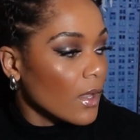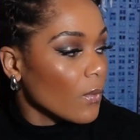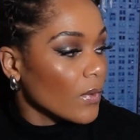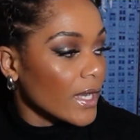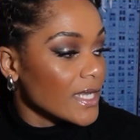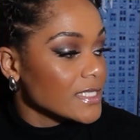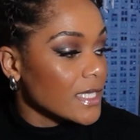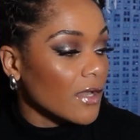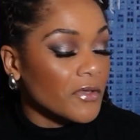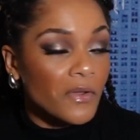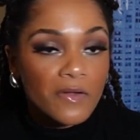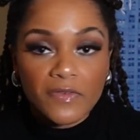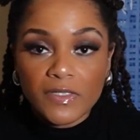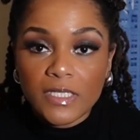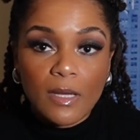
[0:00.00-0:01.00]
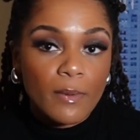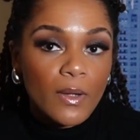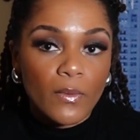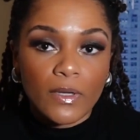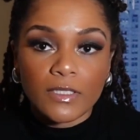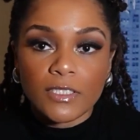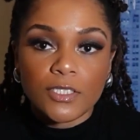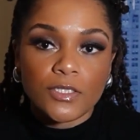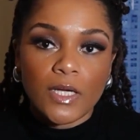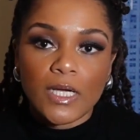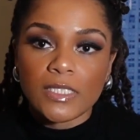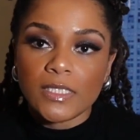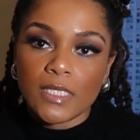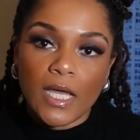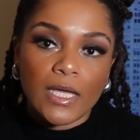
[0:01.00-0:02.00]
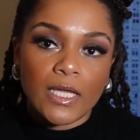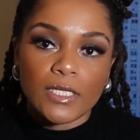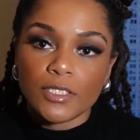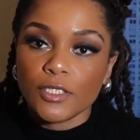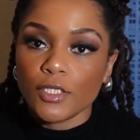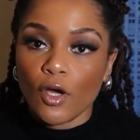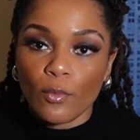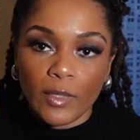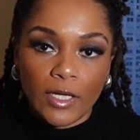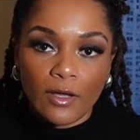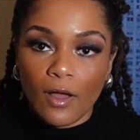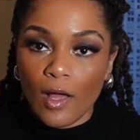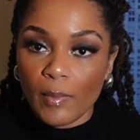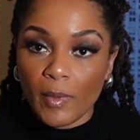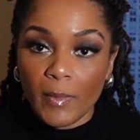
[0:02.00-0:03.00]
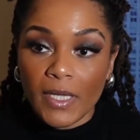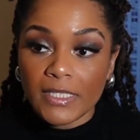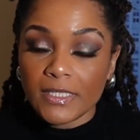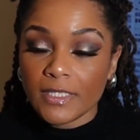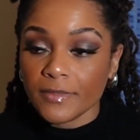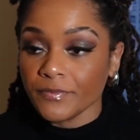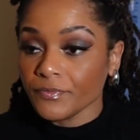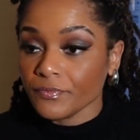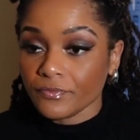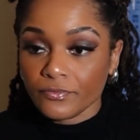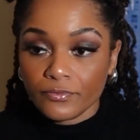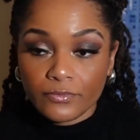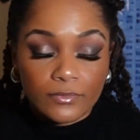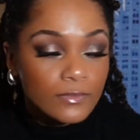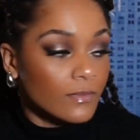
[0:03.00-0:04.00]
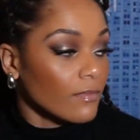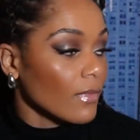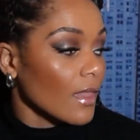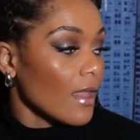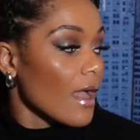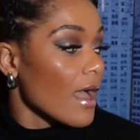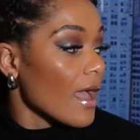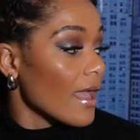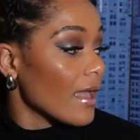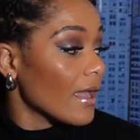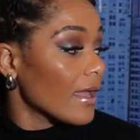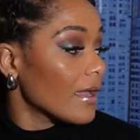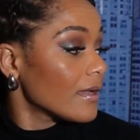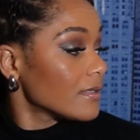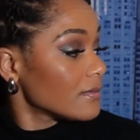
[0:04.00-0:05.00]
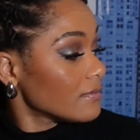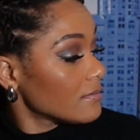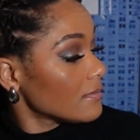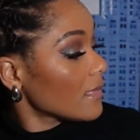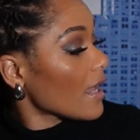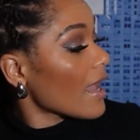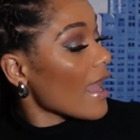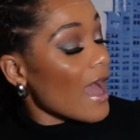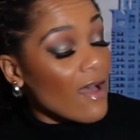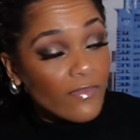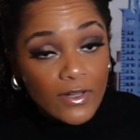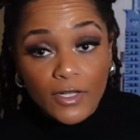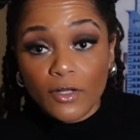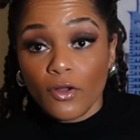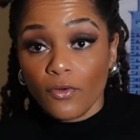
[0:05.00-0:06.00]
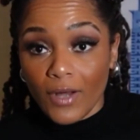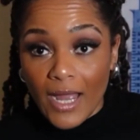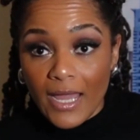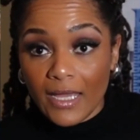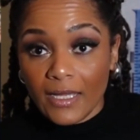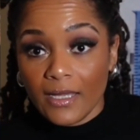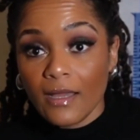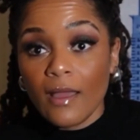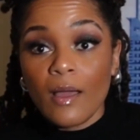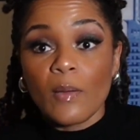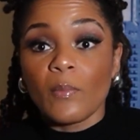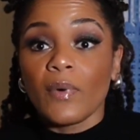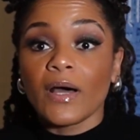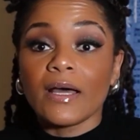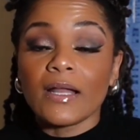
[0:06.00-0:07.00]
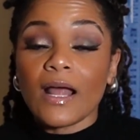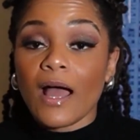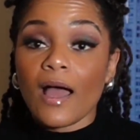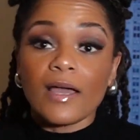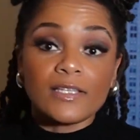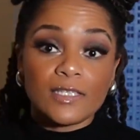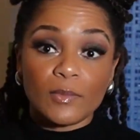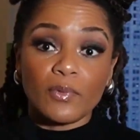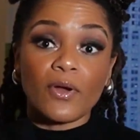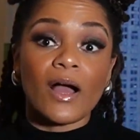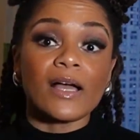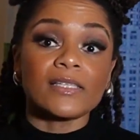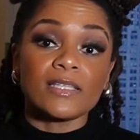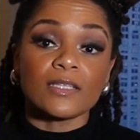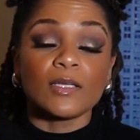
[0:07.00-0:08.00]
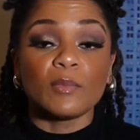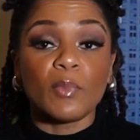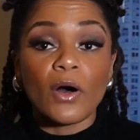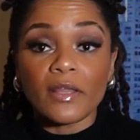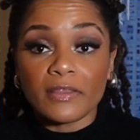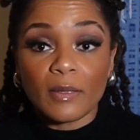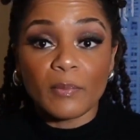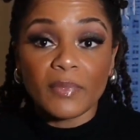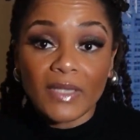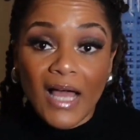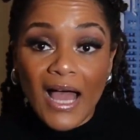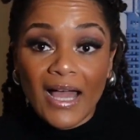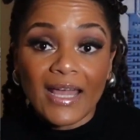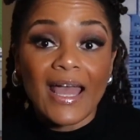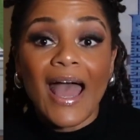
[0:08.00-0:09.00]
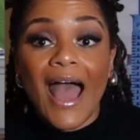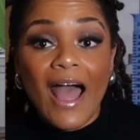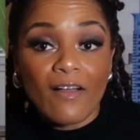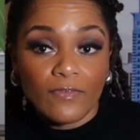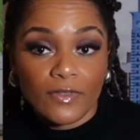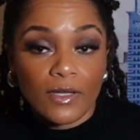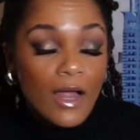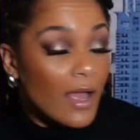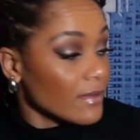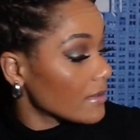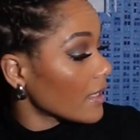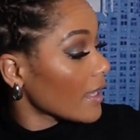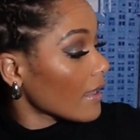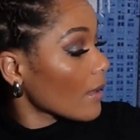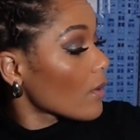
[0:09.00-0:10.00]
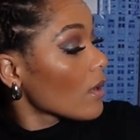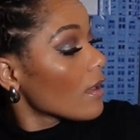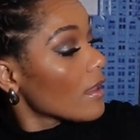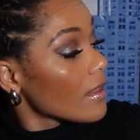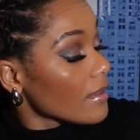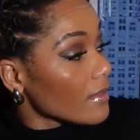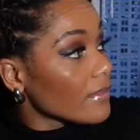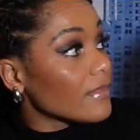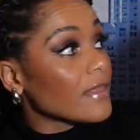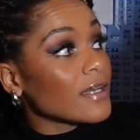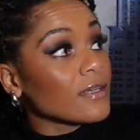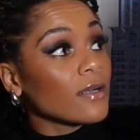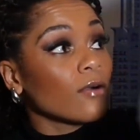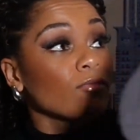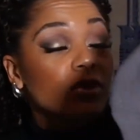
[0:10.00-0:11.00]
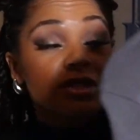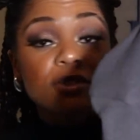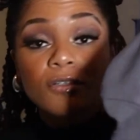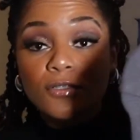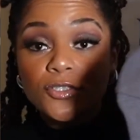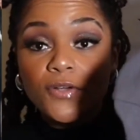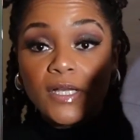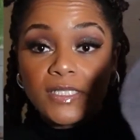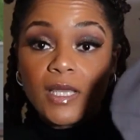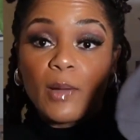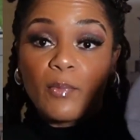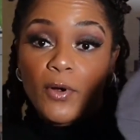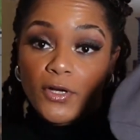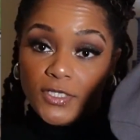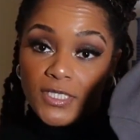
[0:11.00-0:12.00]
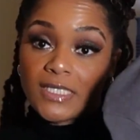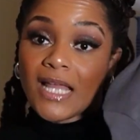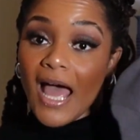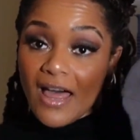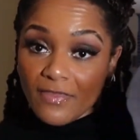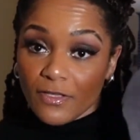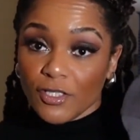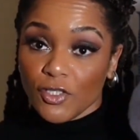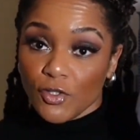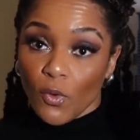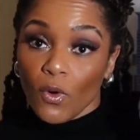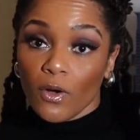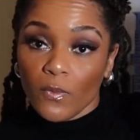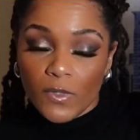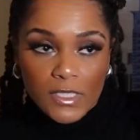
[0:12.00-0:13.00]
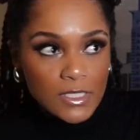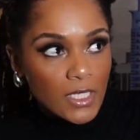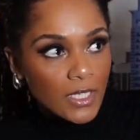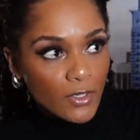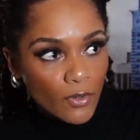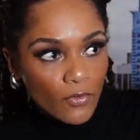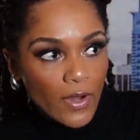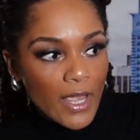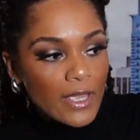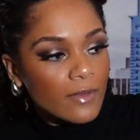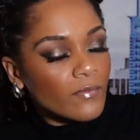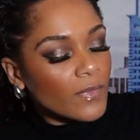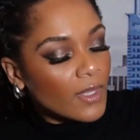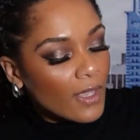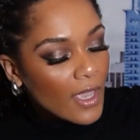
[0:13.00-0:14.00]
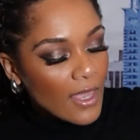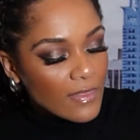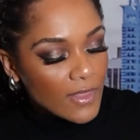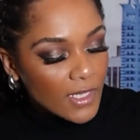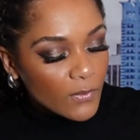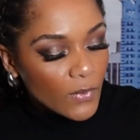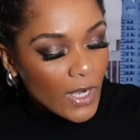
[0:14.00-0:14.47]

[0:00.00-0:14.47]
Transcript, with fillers: when I tell you every time I wear this dress, I get so many compliments. I I have it in gray, but I surprisingly bought the black after, I, like the original dress I purchased at the store was in gray. And then